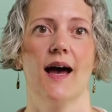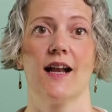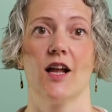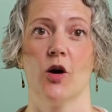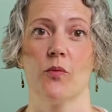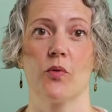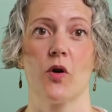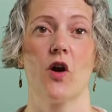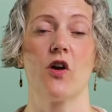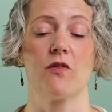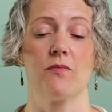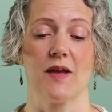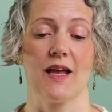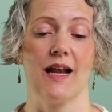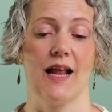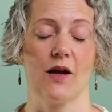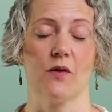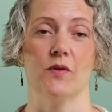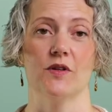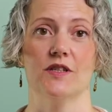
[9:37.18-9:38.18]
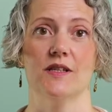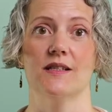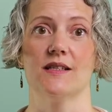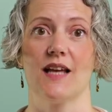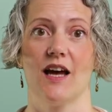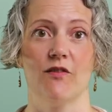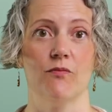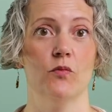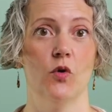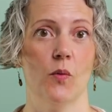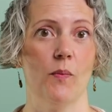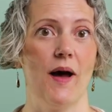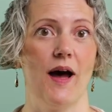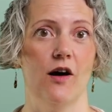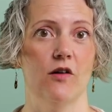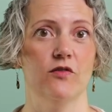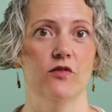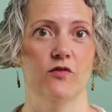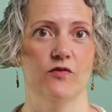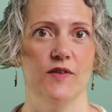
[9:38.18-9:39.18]
and our programming languages have more
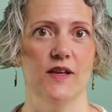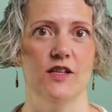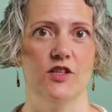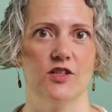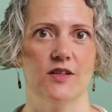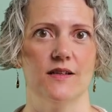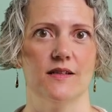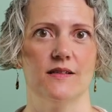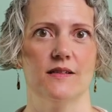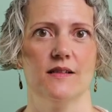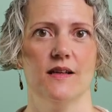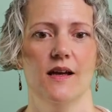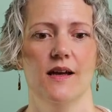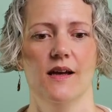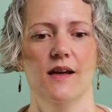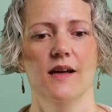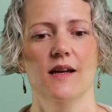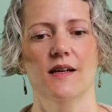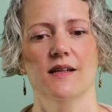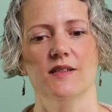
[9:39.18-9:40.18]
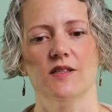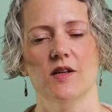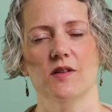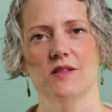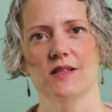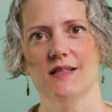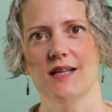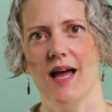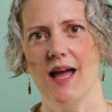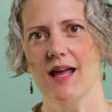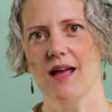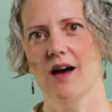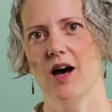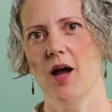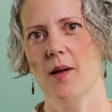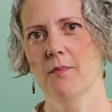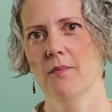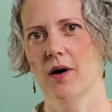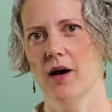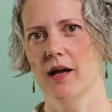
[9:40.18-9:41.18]
powerful features. So today
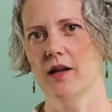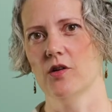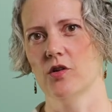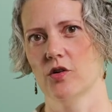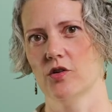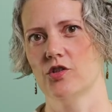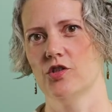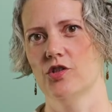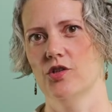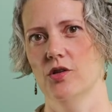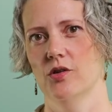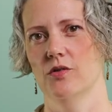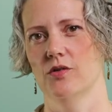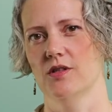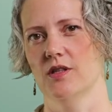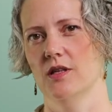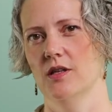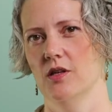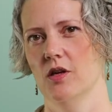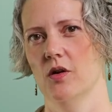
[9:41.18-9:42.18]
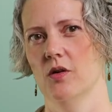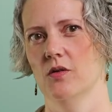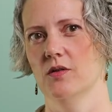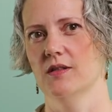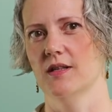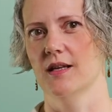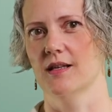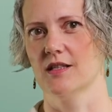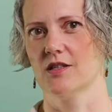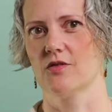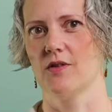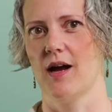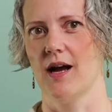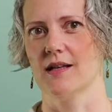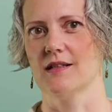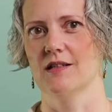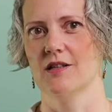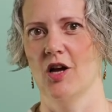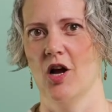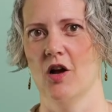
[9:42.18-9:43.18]
I might not choose to use
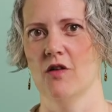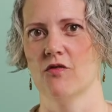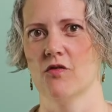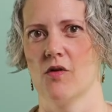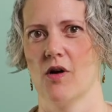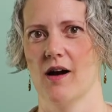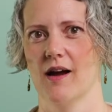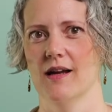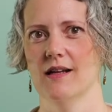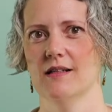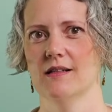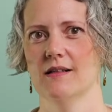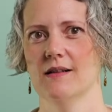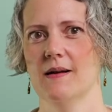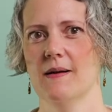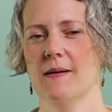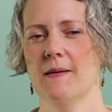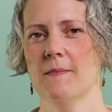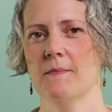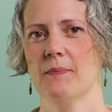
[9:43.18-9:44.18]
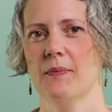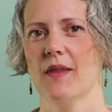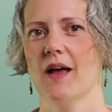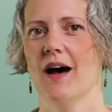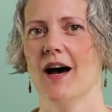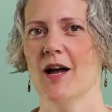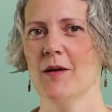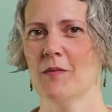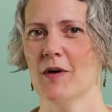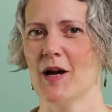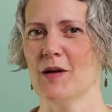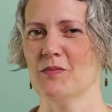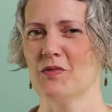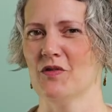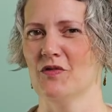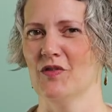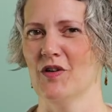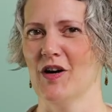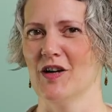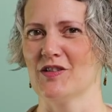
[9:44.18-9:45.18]
extract and override. I might
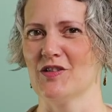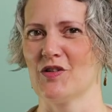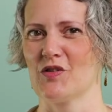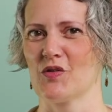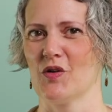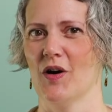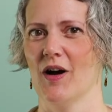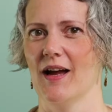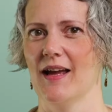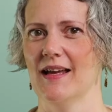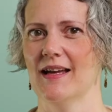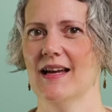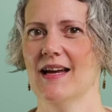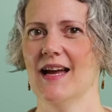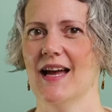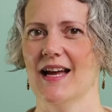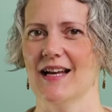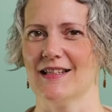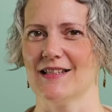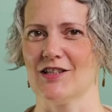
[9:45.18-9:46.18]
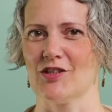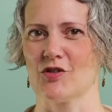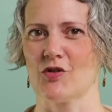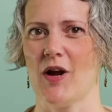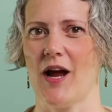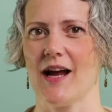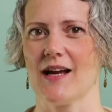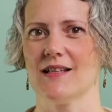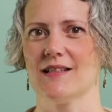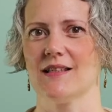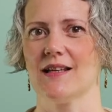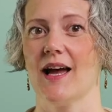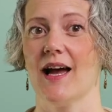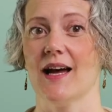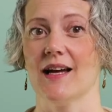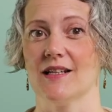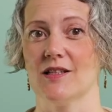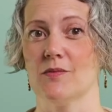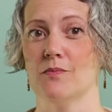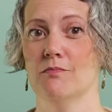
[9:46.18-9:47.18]
prefer to try extract
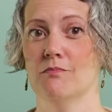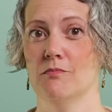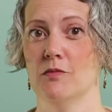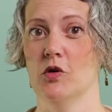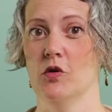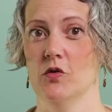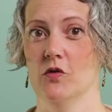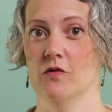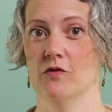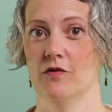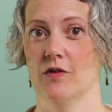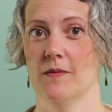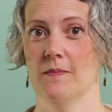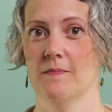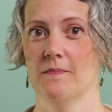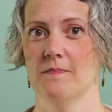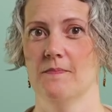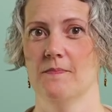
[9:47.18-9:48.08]
and move.